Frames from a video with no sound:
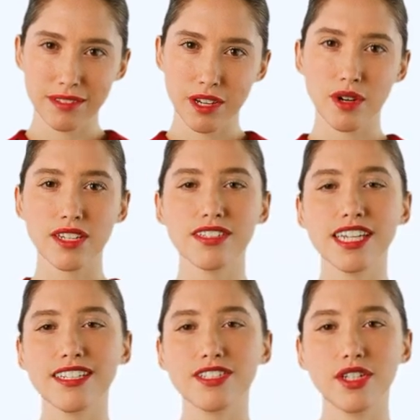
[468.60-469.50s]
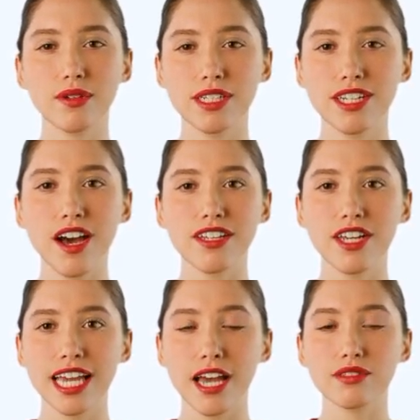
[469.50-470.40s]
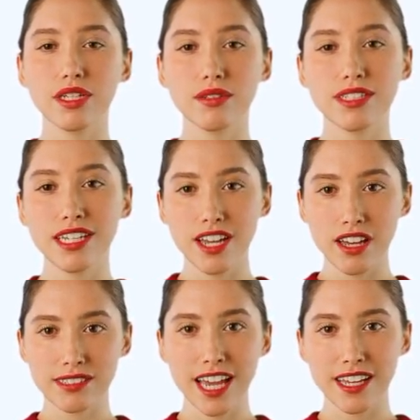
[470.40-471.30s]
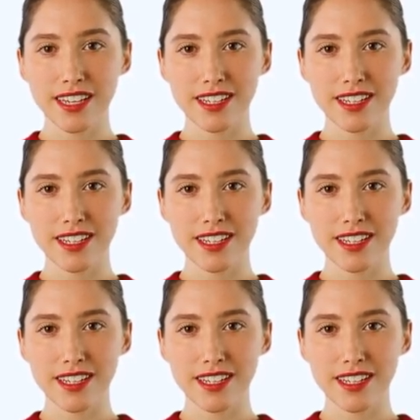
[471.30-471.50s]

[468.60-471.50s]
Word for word: You can see the chosen color now shows in the content.